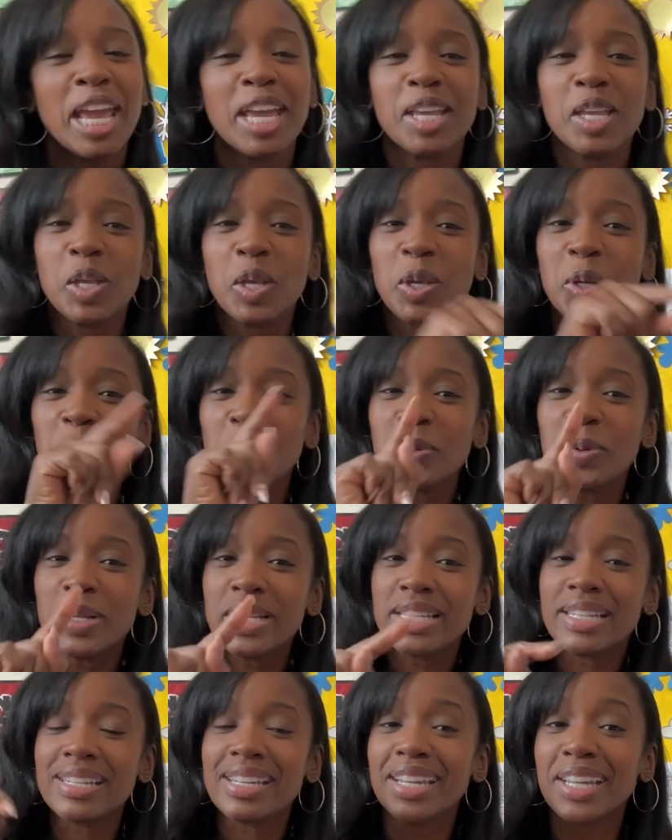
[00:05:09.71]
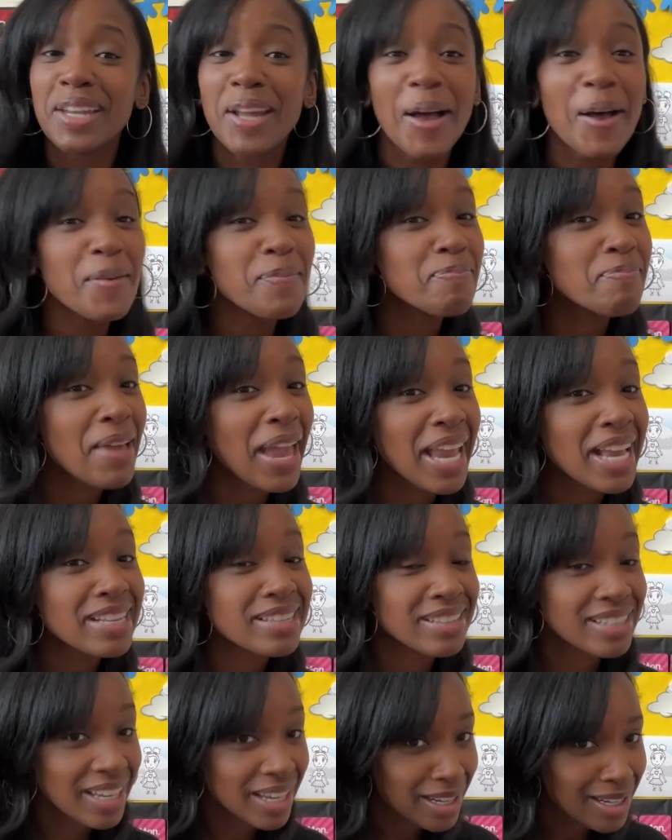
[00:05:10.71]
You did
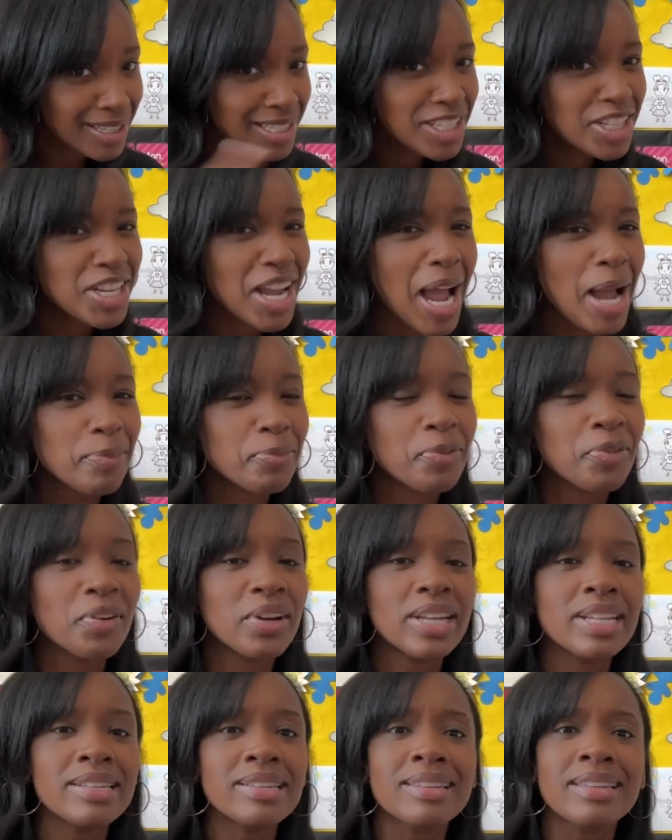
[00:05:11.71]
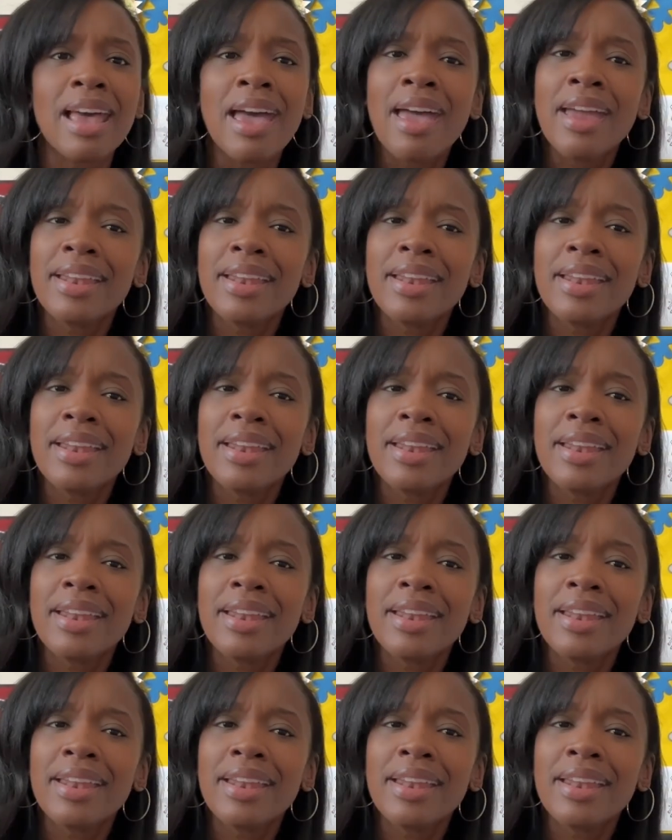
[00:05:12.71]
amazing. Good job, friends.